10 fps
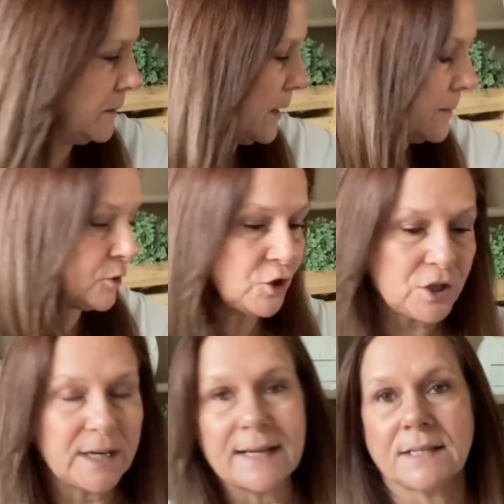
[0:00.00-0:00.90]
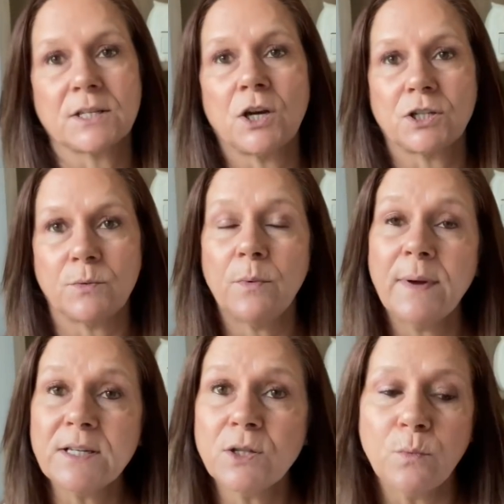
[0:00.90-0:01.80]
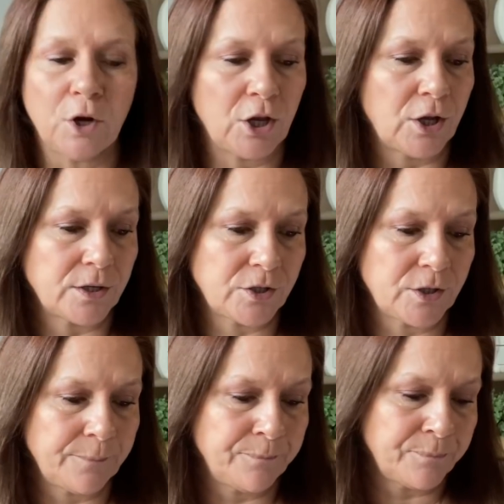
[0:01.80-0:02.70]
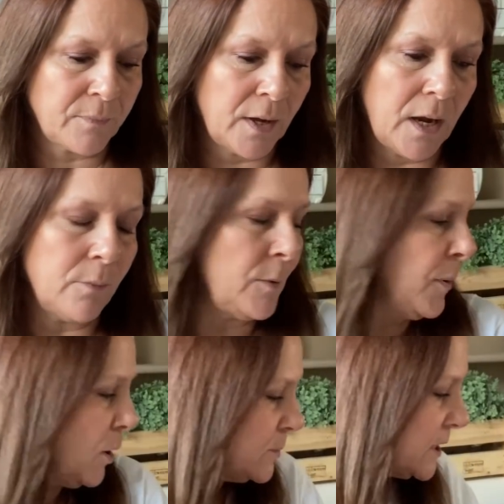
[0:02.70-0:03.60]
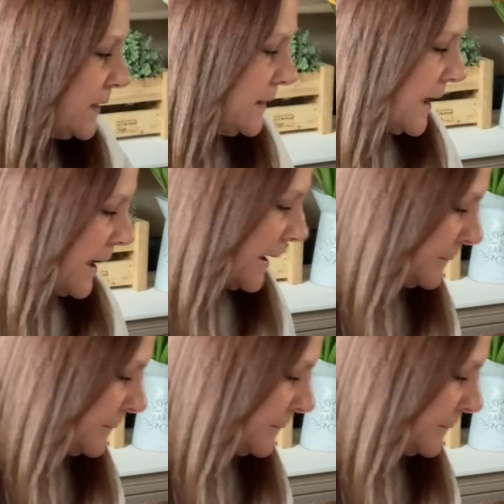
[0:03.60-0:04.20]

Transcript: I'm just going to get started. We went to the works and we popped in there.